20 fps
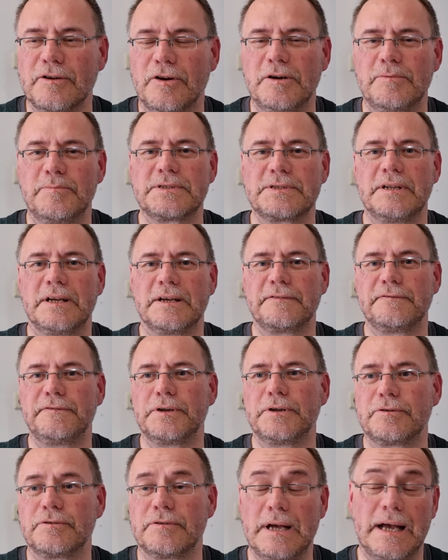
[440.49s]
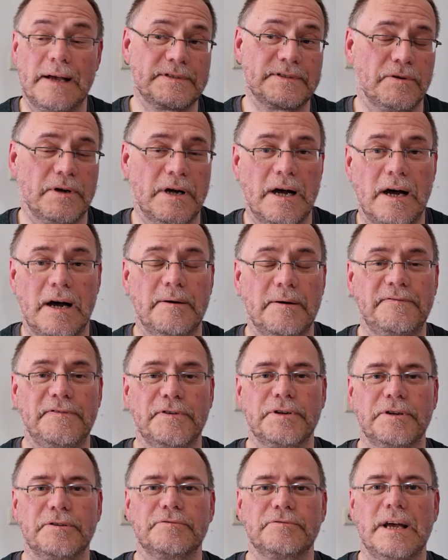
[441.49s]
almost like photographs or are
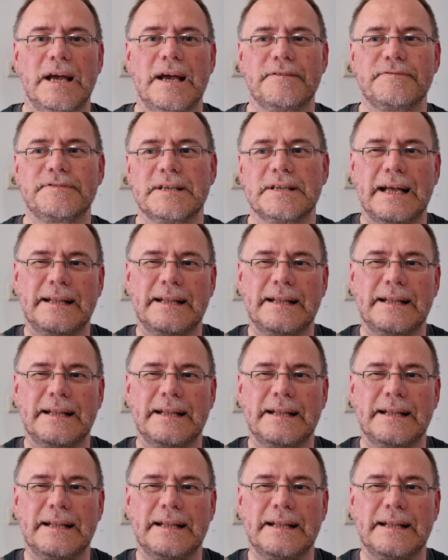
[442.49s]
photographs,